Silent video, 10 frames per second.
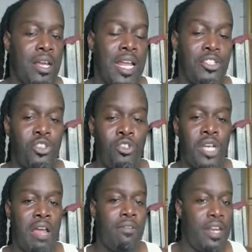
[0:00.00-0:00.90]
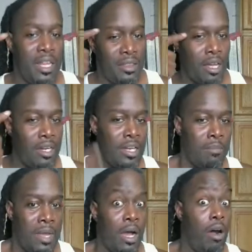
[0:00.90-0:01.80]
and saw that screwdriver and they
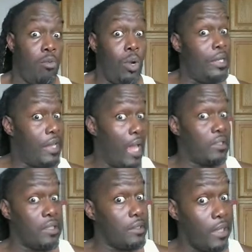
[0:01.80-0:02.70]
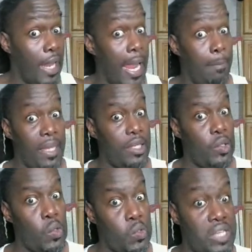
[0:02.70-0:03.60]
thought in their mind, oh, well, yes, it can
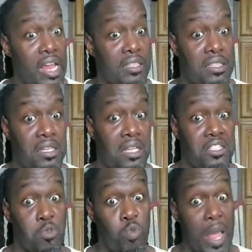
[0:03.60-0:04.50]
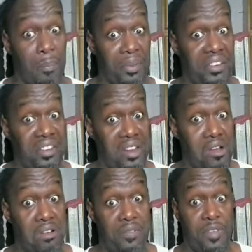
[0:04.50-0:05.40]
be used as a
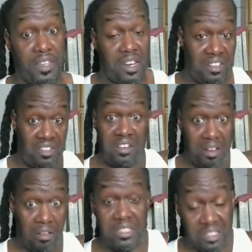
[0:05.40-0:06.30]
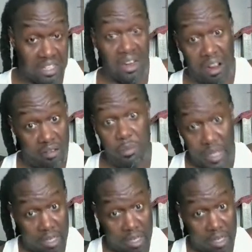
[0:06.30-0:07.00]
weapon, if he can, it's,